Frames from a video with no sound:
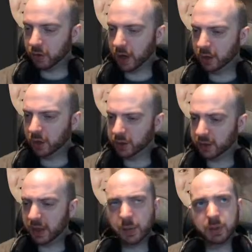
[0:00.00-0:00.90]
Kraken cost? I
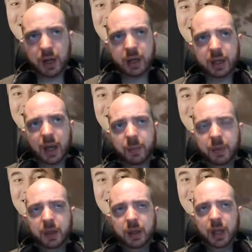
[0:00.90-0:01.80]
think it was like
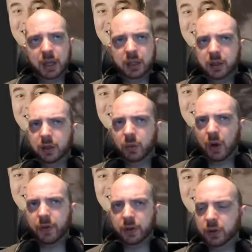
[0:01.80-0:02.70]
it's
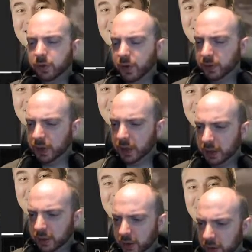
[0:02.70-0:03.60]
$1,200 to
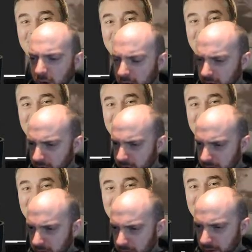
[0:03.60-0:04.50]
$1,500
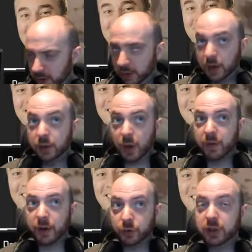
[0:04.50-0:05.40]
to
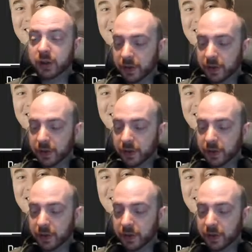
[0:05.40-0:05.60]
$1,200 to